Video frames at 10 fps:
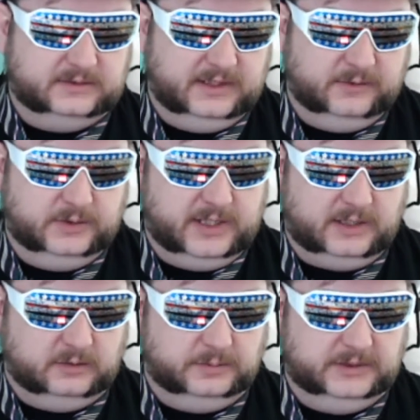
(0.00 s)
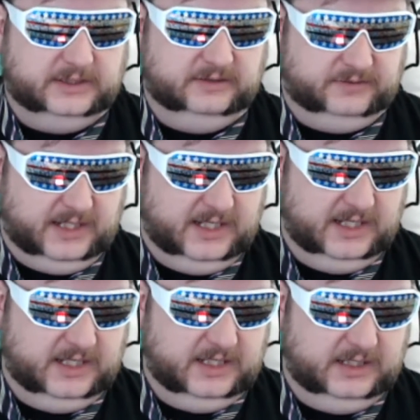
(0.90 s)
It would help if
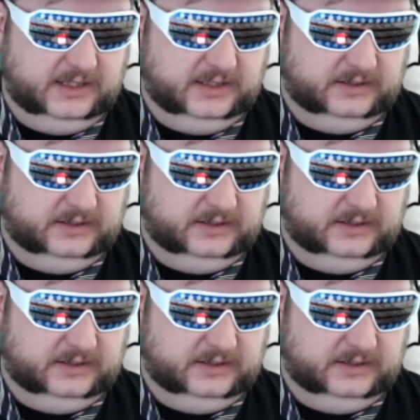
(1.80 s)
I